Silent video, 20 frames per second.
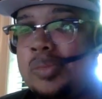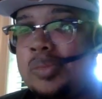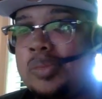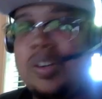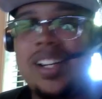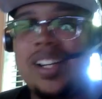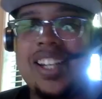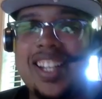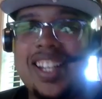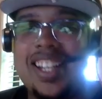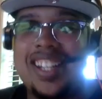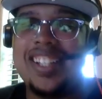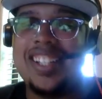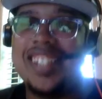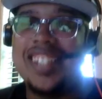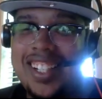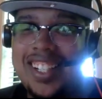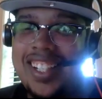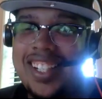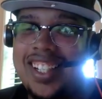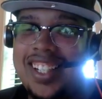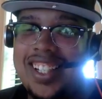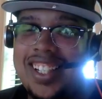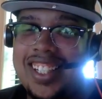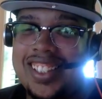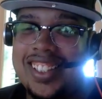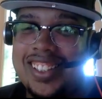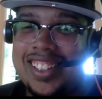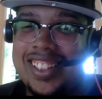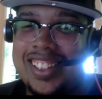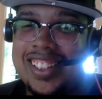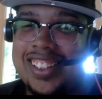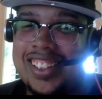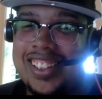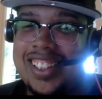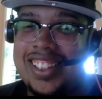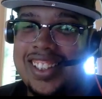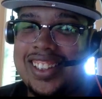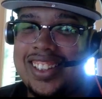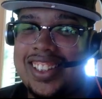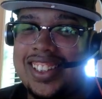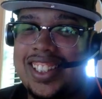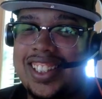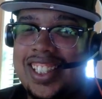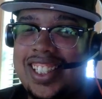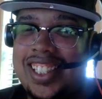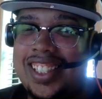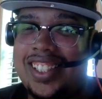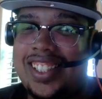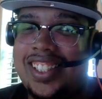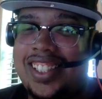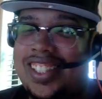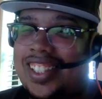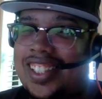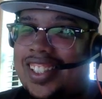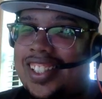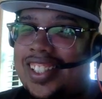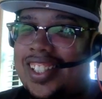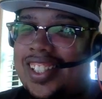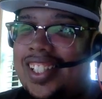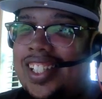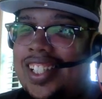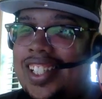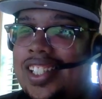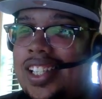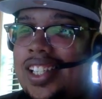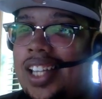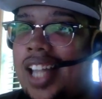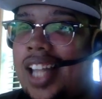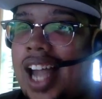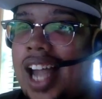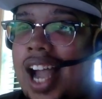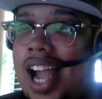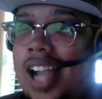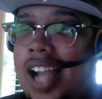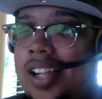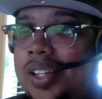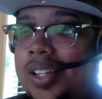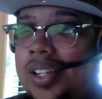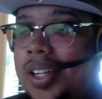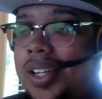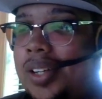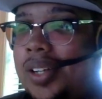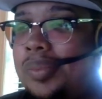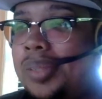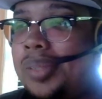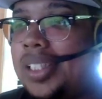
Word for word: money it's it's it's it's it's a lot you know but